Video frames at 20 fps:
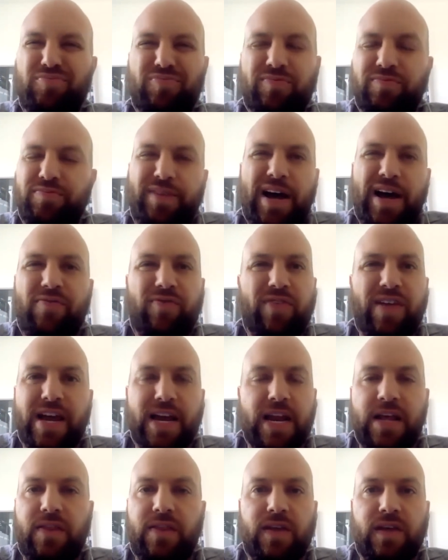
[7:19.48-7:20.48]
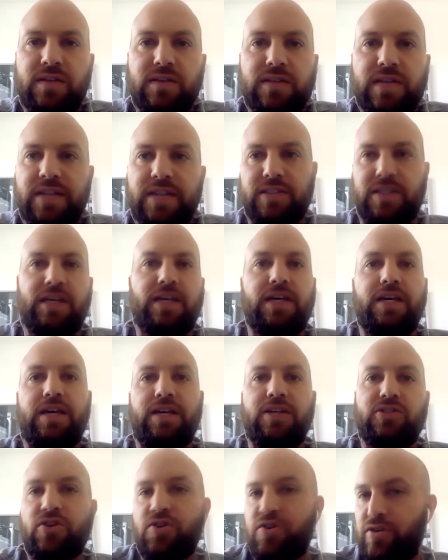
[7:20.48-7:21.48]
not flying anything sexy
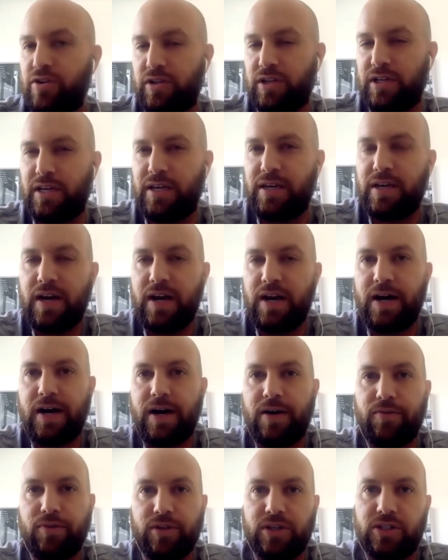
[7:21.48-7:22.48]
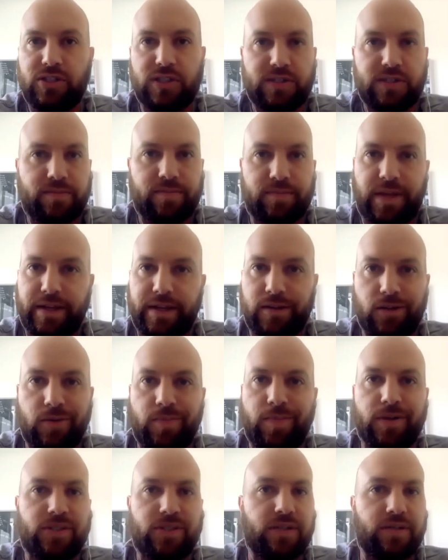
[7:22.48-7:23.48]
internally, really just like low
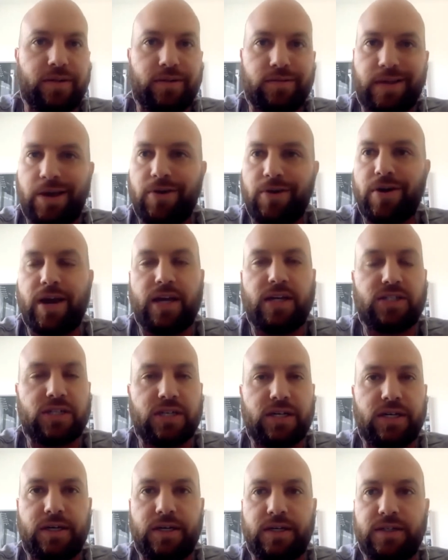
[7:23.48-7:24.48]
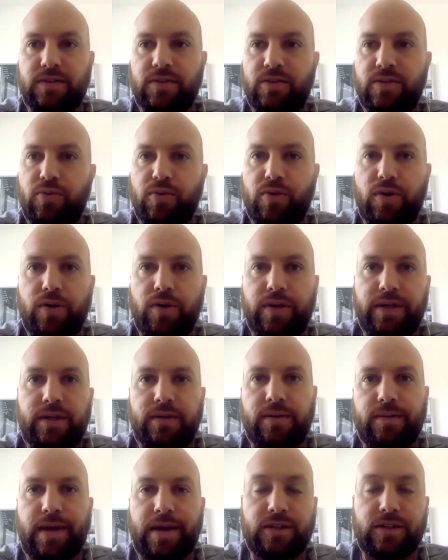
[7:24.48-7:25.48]
budget Air Asia's of the world. And
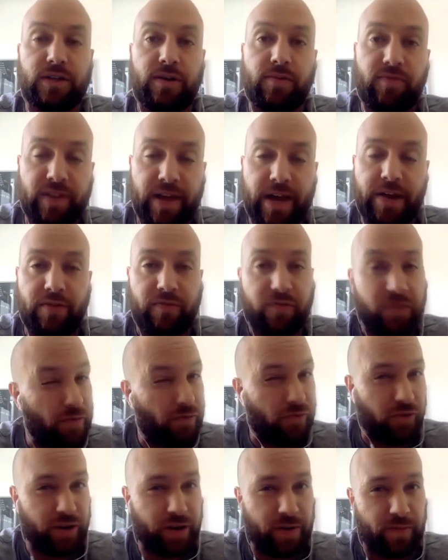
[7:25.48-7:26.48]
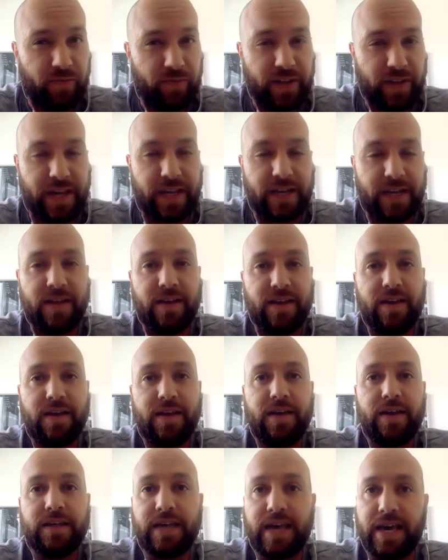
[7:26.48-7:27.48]
actually I'm flying a Fifth Freedom flight,
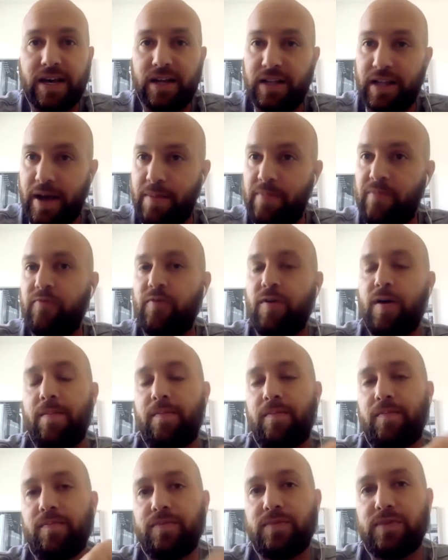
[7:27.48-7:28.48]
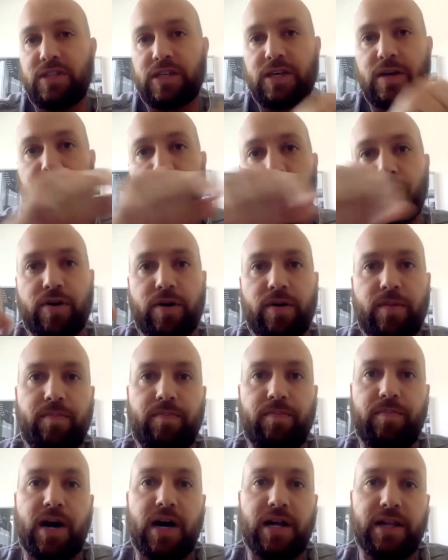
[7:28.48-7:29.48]
KLM from Singapore to
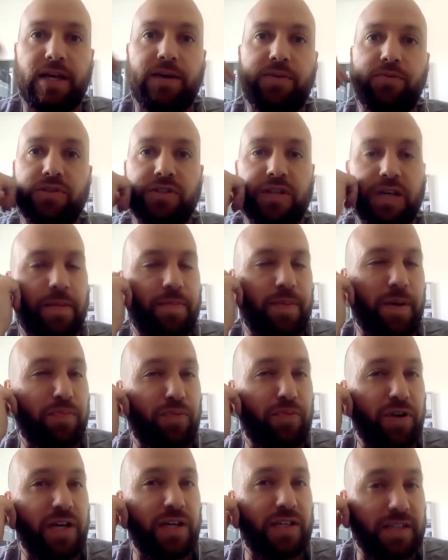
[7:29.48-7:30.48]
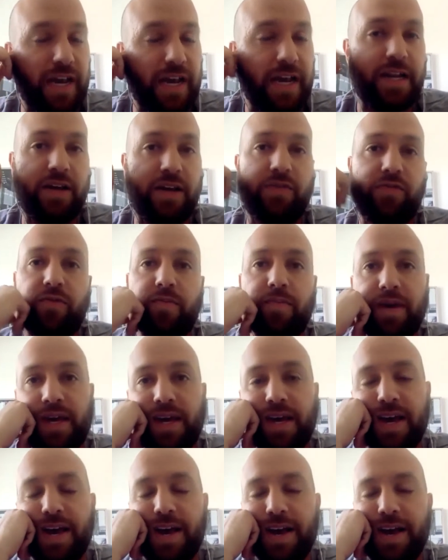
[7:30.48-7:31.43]
Bali was going to be pretty exciting for me.